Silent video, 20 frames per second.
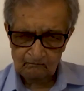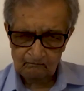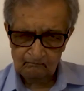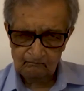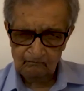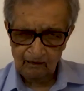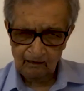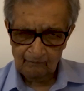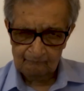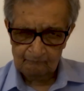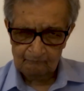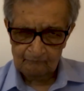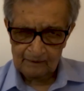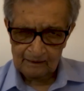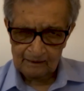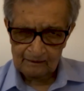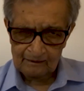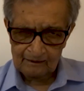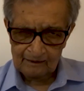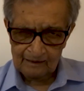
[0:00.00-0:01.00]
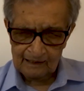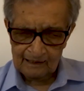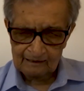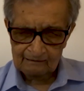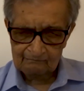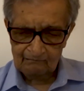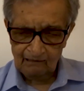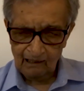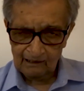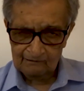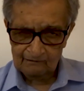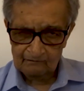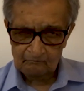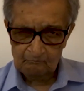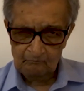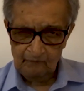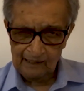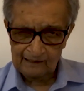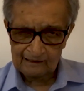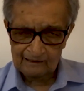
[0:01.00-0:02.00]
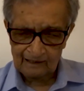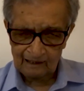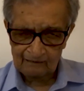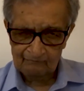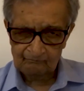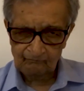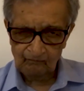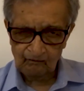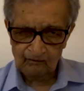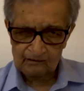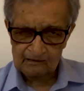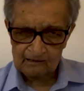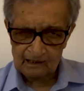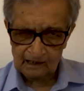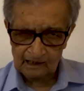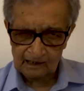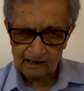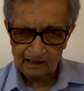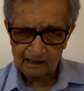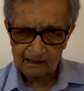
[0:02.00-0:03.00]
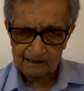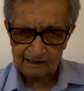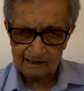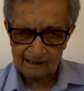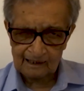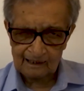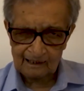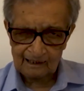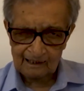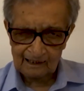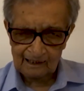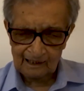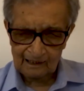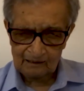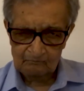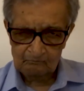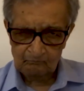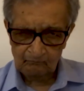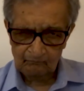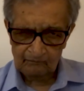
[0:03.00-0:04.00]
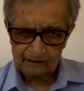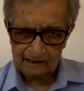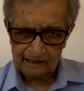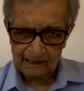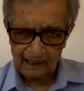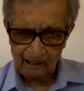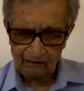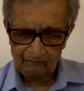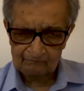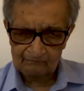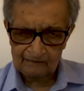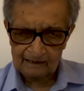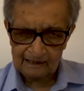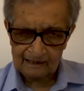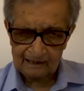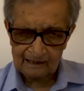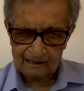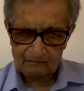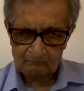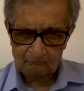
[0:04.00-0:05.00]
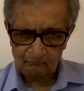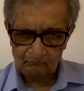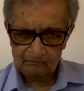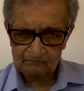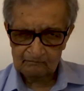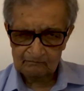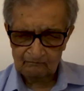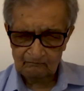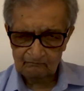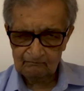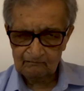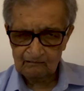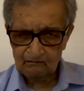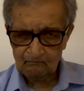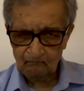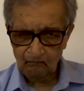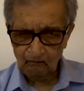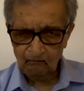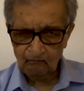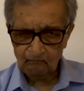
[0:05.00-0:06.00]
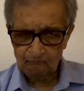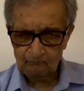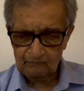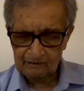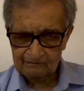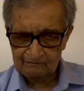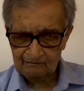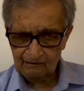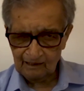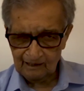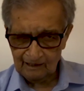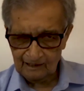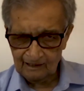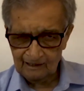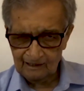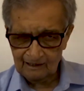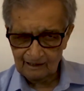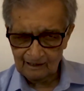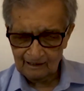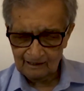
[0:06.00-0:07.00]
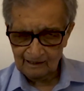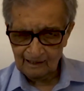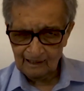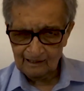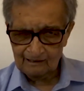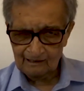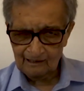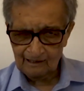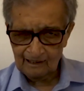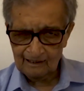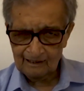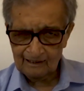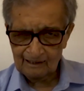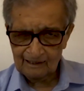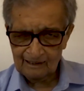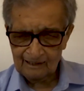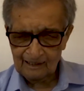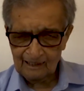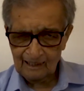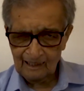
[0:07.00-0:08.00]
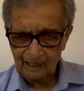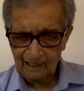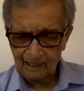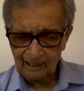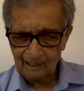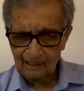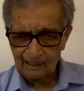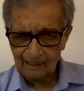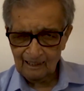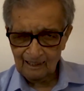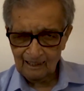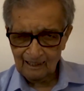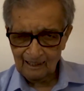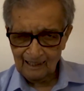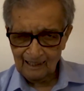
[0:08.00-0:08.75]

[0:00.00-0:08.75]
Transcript: who have tried to make their voice heard in pointing out what's going wrong with, say, in India, uh,